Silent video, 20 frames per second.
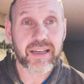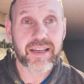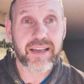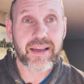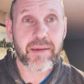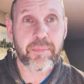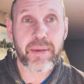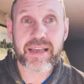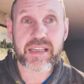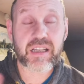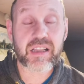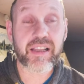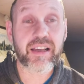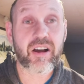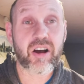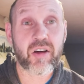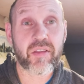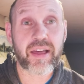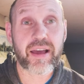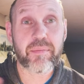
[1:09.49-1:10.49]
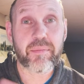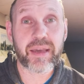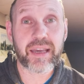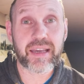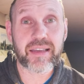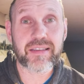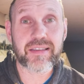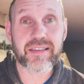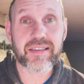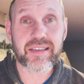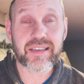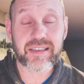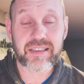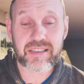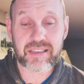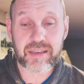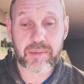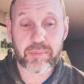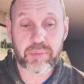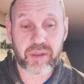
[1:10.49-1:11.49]
And basically all that means
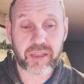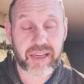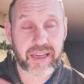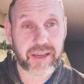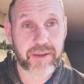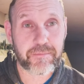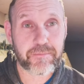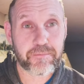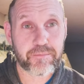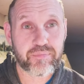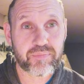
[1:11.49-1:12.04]
is simply,